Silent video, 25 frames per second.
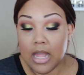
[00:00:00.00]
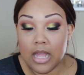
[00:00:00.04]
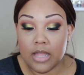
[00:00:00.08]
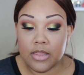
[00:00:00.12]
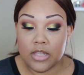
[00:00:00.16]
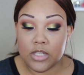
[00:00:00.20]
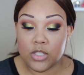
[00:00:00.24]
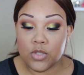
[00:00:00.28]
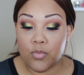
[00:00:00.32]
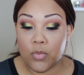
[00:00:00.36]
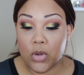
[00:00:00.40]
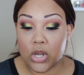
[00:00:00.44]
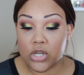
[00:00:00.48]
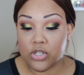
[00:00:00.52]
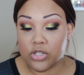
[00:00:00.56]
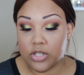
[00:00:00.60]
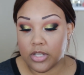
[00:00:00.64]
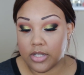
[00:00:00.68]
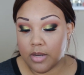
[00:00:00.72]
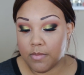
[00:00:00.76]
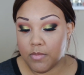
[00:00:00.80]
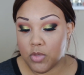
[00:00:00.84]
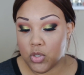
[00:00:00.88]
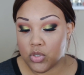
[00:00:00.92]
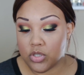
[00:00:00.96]
And this brush
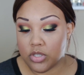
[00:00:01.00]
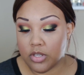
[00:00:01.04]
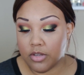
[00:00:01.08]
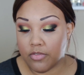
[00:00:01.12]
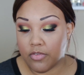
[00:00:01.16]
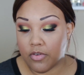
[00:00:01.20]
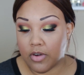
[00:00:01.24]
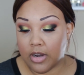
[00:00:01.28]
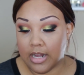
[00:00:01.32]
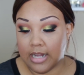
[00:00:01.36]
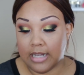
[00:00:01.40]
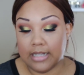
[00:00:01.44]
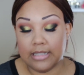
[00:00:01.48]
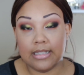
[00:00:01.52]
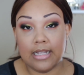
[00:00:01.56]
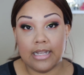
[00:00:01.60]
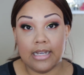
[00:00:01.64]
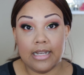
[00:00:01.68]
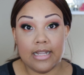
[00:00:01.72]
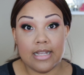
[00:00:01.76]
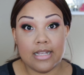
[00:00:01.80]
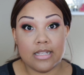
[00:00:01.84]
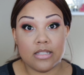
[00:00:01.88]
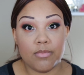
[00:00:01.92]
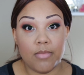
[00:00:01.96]
that I'm using for
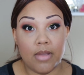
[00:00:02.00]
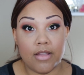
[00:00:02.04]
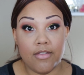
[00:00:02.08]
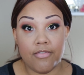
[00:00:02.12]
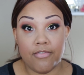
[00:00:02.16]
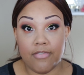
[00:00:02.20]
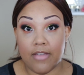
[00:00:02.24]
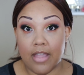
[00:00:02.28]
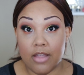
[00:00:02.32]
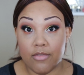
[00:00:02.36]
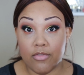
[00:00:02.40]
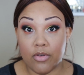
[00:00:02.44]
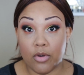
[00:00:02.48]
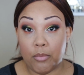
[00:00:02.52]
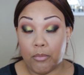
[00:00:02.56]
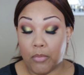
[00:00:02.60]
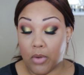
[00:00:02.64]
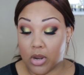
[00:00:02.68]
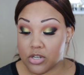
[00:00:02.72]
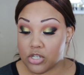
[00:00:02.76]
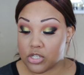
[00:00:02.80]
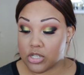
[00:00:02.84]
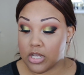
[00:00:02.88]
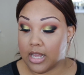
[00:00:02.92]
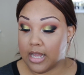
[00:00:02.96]
highlighting is my favorite
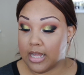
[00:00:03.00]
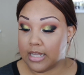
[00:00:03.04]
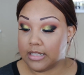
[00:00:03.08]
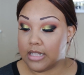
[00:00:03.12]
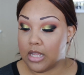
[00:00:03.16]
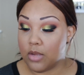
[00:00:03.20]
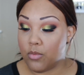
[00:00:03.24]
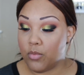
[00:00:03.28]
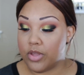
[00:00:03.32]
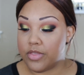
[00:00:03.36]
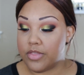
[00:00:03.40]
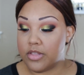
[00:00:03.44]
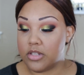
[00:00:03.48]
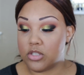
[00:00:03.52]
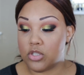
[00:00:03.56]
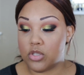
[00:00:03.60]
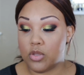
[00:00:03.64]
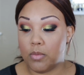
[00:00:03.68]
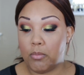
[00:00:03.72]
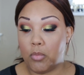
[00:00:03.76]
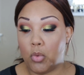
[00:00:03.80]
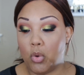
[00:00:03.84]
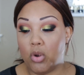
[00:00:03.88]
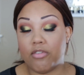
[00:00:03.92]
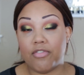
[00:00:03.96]
brush to highlight with. It's
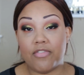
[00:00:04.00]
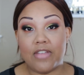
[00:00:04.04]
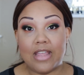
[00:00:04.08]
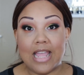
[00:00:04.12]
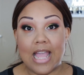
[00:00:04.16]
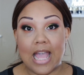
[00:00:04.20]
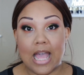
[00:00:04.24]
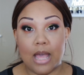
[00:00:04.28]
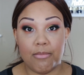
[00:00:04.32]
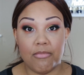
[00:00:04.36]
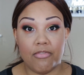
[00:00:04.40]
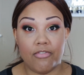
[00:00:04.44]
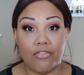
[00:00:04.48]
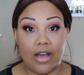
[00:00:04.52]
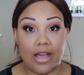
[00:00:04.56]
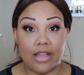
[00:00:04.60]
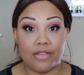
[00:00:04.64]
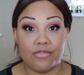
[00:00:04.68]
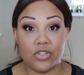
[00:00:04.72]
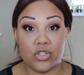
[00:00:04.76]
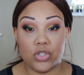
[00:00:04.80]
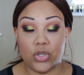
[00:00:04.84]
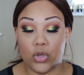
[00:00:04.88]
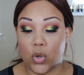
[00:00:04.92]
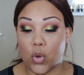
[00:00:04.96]
the Morphe
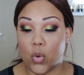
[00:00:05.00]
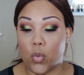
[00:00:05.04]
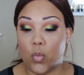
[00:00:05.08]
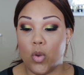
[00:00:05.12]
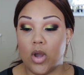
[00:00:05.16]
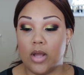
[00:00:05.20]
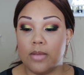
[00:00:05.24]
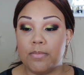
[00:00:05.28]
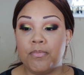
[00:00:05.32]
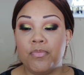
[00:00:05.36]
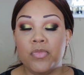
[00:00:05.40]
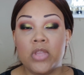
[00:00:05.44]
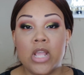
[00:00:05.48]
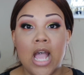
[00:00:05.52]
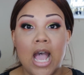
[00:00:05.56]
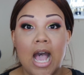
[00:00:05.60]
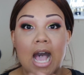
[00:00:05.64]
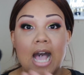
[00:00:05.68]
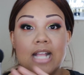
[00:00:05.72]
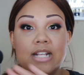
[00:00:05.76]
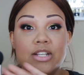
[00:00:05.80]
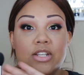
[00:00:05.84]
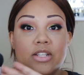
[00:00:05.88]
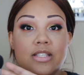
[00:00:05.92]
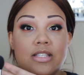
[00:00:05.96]
M501.
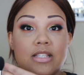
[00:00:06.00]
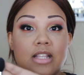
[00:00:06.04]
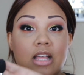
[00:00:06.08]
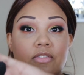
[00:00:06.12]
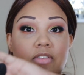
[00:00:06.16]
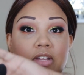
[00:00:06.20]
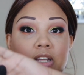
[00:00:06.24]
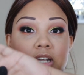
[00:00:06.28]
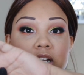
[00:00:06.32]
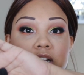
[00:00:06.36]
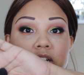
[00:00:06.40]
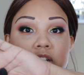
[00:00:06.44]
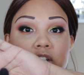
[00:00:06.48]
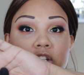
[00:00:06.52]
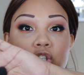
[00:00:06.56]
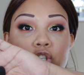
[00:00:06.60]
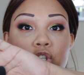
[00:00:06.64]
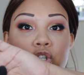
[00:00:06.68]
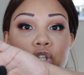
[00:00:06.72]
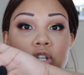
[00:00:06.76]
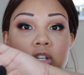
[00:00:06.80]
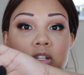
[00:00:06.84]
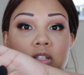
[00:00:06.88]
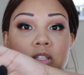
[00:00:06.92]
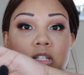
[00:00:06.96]
I just love it because
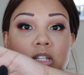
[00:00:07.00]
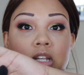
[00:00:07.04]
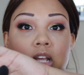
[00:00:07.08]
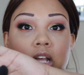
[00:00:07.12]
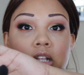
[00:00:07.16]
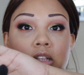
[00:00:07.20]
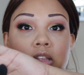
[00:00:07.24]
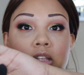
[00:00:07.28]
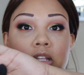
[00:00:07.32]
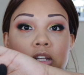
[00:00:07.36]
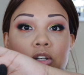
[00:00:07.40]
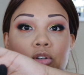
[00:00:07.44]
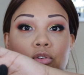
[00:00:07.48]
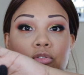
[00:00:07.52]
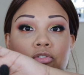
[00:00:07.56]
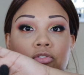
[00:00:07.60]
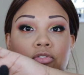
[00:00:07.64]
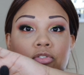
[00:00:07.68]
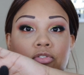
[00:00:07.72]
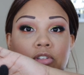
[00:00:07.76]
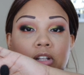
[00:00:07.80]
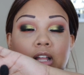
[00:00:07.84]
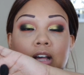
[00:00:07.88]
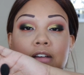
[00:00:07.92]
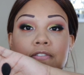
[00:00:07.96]
it's just a little
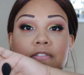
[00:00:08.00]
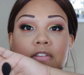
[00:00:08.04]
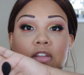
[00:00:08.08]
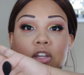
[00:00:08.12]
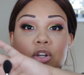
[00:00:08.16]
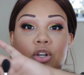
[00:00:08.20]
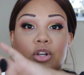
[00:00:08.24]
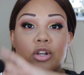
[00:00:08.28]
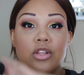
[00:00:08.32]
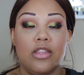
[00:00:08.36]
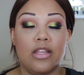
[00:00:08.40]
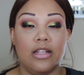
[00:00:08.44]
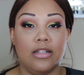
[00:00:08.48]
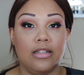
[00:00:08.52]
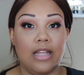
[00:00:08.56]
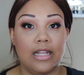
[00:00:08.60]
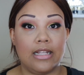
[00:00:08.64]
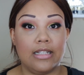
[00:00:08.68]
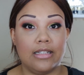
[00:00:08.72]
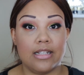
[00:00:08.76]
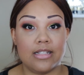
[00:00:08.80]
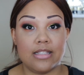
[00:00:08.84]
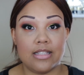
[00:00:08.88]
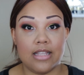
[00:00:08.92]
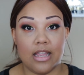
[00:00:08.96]
fluffier than,
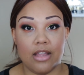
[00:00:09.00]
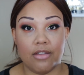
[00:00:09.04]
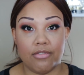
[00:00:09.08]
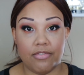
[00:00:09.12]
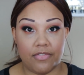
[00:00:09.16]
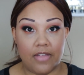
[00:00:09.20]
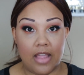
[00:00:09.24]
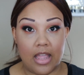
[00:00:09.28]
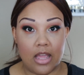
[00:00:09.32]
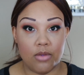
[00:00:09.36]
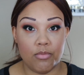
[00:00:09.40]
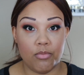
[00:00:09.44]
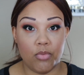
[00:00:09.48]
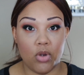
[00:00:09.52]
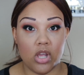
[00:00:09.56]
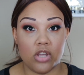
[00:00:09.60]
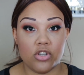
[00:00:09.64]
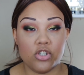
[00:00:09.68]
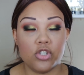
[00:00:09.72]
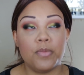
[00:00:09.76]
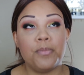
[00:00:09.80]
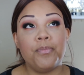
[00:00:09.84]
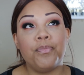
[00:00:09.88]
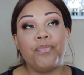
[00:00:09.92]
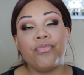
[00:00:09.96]
like, let's say a fan
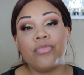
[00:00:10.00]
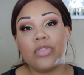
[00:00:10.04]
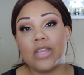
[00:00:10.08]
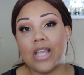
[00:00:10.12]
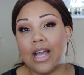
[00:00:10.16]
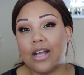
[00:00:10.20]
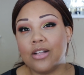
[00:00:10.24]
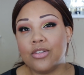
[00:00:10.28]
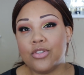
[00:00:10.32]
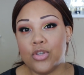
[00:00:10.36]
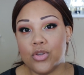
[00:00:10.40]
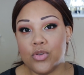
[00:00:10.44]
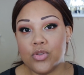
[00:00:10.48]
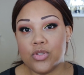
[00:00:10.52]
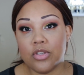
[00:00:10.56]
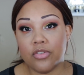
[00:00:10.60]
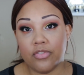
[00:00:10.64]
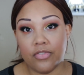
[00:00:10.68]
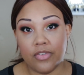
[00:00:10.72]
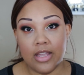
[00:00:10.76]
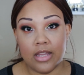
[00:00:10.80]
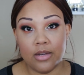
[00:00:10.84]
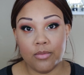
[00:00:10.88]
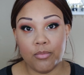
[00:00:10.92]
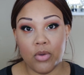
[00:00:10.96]
brush. I'll use a
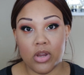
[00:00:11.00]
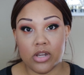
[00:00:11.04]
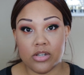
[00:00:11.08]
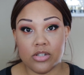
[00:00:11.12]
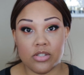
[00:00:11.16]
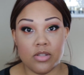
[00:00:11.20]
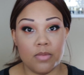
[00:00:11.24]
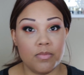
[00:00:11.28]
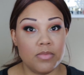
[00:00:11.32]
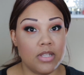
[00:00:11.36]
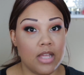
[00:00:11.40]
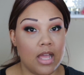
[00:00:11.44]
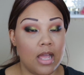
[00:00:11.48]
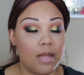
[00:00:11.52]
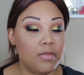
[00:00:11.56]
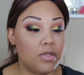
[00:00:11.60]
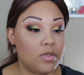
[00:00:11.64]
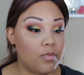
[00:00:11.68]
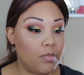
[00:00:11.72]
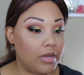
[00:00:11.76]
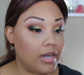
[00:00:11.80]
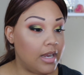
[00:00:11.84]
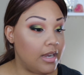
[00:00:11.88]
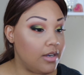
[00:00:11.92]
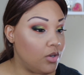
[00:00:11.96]
fan brush
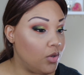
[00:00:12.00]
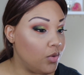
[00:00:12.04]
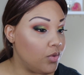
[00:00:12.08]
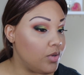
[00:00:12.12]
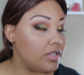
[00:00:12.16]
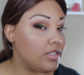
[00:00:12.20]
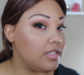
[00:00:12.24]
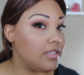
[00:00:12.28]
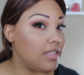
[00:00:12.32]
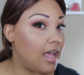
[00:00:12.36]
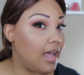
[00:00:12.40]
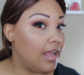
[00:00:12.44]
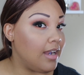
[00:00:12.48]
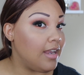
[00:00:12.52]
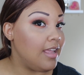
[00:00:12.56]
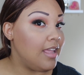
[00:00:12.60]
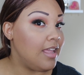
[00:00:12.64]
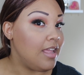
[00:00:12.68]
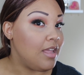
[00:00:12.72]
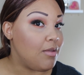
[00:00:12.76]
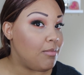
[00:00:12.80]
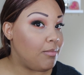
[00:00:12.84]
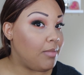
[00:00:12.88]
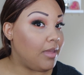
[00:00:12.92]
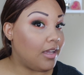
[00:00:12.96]
sometimes, but I notice that
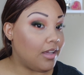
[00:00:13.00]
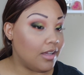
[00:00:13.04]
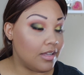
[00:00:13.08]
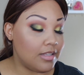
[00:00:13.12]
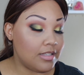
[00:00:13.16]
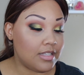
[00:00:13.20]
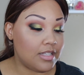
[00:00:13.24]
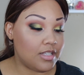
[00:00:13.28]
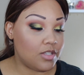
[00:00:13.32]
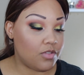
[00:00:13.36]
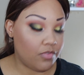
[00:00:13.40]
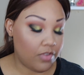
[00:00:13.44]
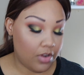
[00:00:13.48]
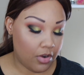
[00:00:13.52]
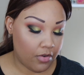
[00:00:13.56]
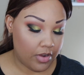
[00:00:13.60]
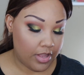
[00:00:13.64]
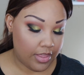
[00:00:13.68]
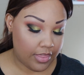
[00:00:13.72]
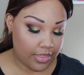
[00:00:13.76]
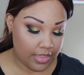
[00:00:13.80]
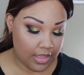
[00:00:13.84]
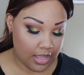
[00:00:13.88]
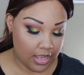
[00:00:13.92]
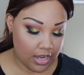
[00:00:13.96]
because it's
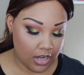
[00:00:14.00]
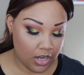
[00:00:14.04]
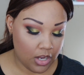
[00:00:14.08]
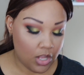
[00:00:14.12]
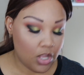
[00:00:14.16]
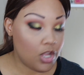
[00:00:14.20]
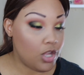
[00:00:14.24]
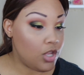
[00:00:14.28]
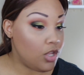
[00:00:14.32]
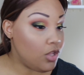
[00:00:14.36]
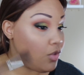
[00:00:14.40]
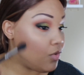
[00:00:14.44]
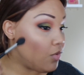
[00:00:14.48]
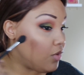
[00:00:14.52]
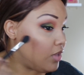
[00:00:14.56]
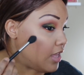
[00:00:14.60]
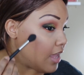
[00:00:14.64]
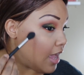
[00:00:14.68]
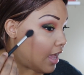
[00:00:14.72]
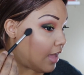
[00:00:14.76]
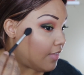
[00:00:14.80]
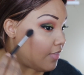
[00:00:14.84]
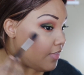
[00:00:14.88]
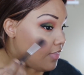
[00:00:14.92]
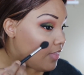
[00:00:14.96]
very thin, you
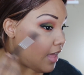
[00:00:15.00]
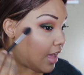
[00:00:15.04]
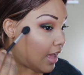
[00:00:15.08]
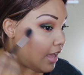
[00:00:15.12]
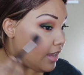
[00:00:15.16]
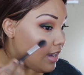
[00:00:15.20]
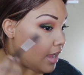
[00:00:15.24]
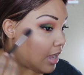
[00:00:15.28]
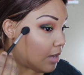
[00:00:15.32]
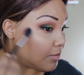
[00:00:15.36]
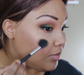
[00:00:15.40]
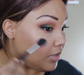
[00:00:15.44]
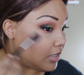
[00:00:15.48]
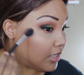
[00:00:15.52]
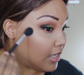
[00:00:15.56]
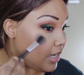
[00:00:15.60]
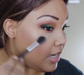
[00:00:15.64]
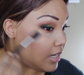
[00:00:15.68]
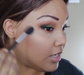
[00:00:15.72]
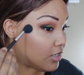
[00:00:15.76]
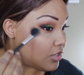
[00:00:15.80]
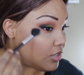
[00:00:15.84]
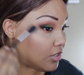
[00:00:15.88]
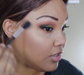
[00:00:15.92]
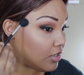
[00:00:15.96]
get that
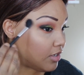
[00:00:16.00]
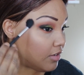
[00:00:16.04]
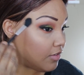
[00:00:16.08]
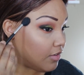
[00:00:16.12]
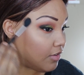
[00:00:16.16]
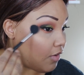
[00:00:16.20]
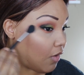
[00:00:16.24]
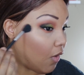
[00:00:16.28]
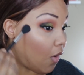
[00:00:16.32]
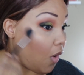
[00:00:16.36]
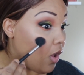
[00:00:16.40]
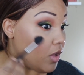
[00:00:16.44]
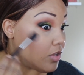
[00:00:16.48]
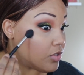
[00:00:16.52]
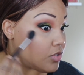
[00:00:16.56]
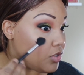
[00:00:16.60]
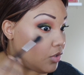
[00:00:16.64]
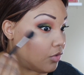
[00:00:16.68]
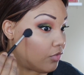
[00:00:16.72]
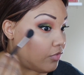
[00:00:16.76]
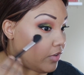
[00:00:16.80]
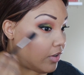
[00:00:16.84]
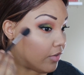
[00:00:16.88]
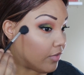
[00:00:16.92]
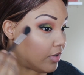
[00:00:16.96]
application
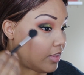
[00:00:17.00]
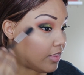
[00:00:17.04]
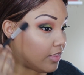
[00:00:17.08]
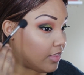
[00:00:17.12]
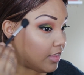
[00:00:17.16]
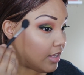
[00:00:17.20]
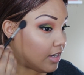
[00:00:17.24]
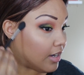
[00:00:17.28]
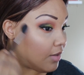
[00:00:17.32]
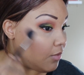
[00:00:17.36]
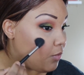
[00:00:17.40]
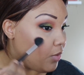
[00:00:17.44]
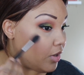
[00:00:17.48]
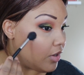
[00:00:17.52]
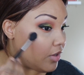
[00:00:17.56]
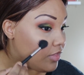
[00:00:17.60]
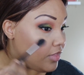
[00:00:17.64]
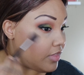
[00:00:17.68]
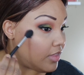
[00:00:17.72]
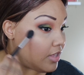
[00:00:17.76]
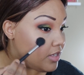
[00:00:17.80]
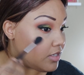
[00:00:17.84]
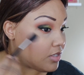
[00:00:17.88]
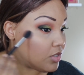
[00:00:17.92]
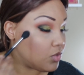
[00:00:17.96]
also very thin, where
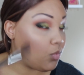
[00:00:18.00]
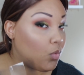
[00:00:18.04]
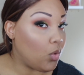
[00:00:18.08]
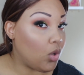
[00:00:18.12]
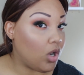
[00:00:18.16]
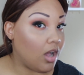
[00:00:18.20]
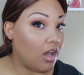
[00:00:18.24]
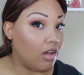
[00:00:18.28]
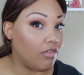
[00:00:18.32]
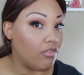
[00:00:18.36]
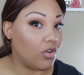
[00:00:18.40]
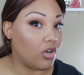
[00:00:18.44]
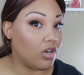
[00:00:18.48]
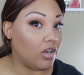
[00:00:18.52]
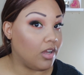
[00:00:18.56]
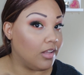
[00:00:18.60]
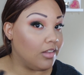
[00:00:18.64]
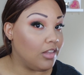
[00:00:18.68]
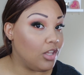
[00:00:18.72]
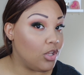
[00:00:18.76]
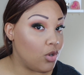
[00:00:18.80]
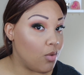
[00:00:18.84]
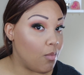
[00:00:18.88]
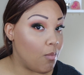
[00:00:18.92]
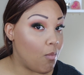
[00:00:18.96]
this will cover a
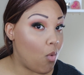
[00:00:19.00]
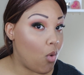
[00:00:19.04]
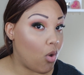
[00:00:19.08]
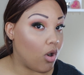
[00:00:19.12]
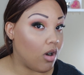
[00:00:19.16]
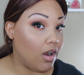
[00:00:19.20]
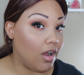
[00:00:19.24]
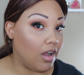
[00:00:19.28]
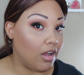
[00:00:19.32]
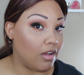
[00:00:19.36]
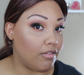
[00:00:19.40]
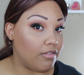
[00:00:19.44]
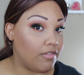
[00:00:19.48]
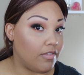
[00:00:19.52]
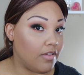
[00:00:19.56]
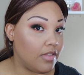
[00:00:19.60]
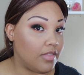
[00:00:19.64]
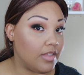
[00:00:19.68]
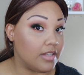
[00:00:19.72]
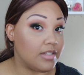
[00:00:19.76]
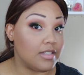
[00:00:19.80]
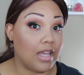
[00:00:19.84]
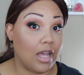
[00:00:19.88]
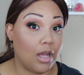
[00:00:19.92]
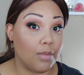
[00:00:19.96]
little more of
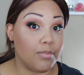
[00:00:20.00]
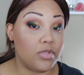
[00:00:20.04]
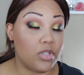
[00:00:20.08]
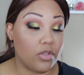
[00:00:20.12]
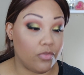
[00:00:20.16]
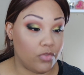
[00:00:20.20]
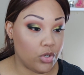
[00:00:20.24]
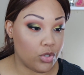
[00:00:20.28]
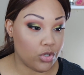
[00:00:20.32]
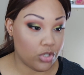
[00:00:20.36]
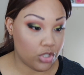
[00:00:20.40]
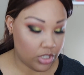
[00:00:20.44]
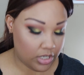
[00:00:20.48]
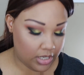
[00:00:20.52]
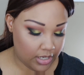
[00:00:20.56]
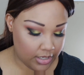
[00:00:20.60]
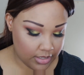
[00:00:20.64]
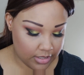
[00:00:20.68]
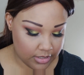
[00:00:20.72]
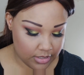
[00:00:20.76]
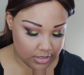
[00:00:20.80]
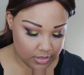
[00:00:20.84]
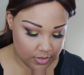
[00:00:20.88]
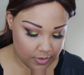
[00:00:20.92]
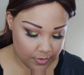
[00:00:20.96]
the tops of your
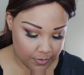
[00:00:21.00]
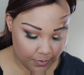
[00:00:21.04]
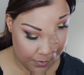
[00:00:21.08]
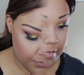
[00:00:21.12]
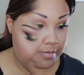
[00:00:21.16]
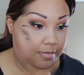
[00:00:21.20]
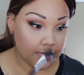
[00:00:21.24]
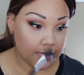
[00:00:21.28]
cheeks.